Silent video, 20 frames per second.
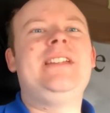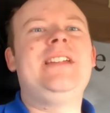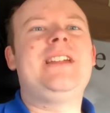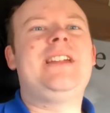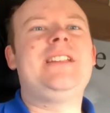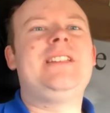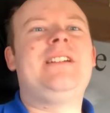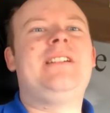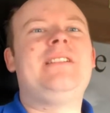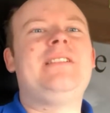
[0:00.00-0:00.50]
you
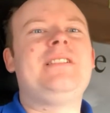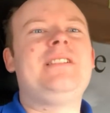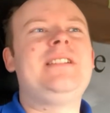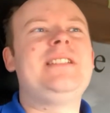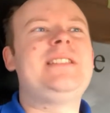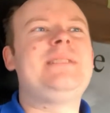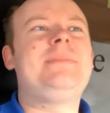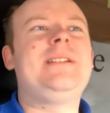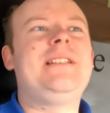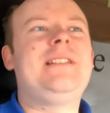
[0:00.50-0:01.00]
could
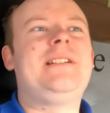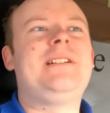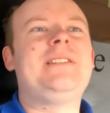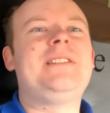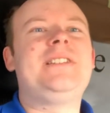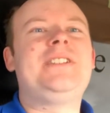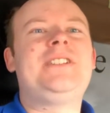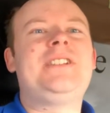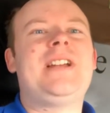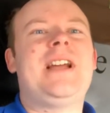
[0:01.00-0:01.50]
argue, is a bit
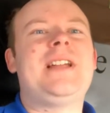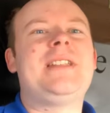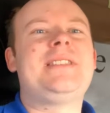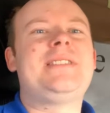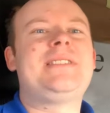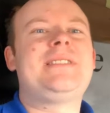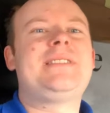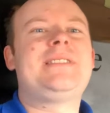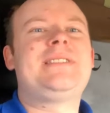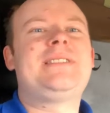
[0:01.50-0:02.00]
like the chat
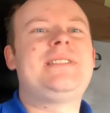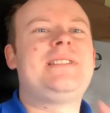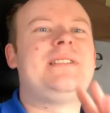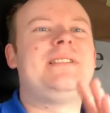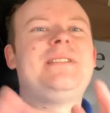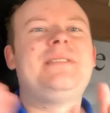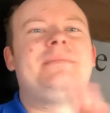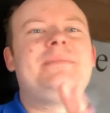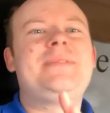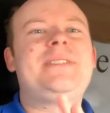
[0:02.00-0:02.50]

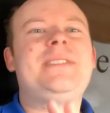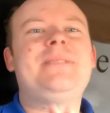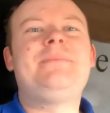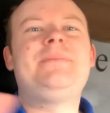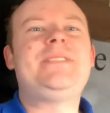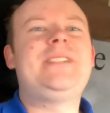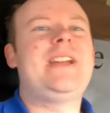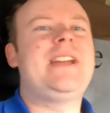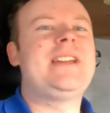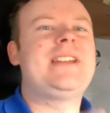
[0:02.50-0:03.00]
time
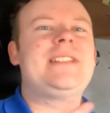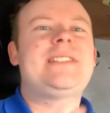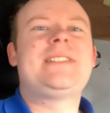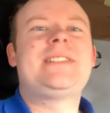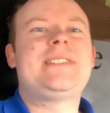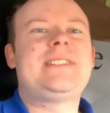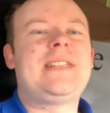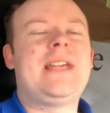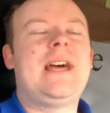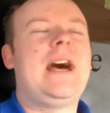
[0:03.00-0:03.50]

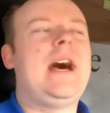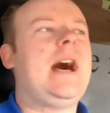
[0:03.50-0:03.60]
subjects.